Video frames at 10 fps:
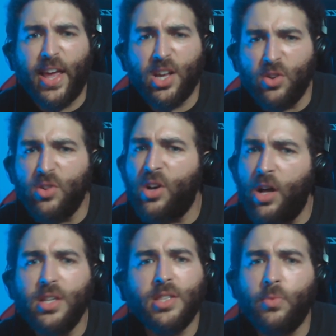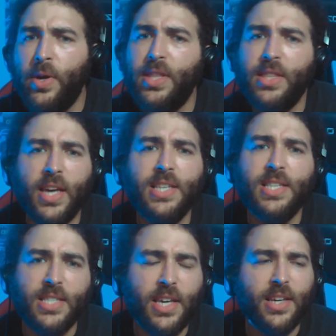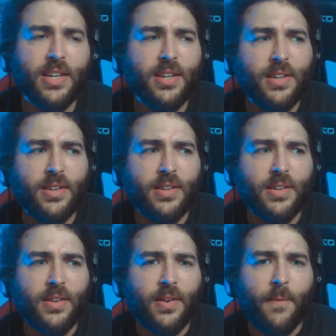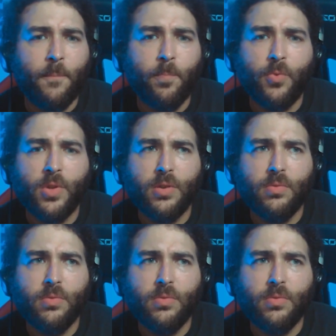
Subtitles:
The net gon' call it the way that they see it. Hold up.